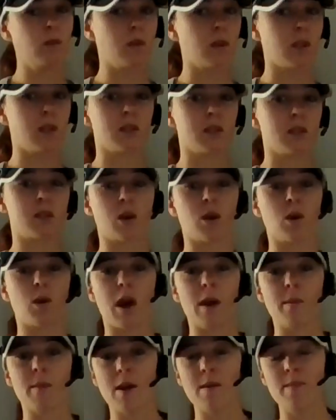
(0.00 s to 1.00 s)
And so
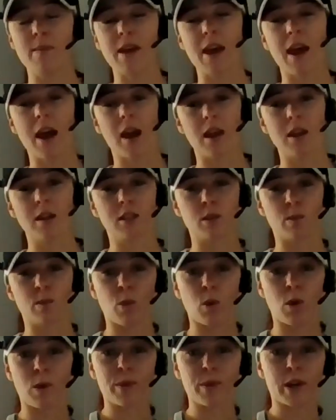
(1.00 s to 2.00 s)
I might be adding some
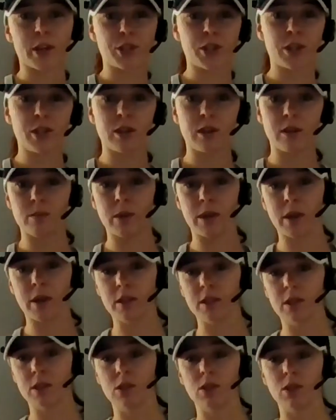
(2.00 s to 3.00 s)
more pressure
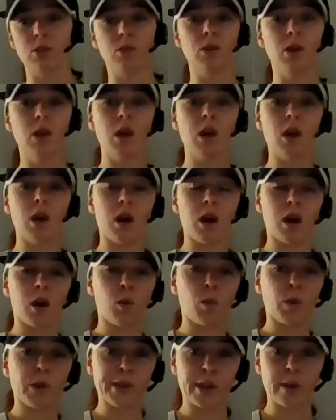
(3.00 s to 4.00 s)
compared to
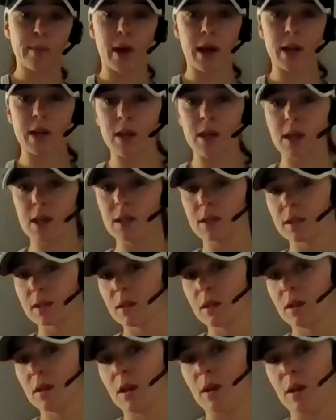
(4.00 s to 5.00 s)
what your body needs.
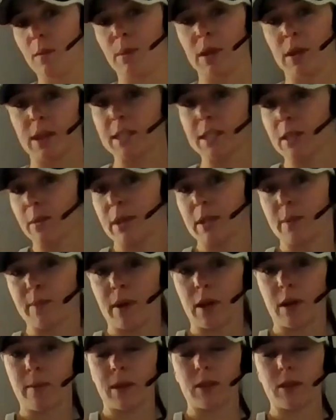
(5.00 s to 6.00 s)
But that's the best
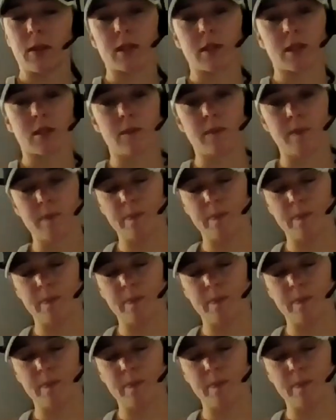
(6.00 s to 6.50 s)
part about this.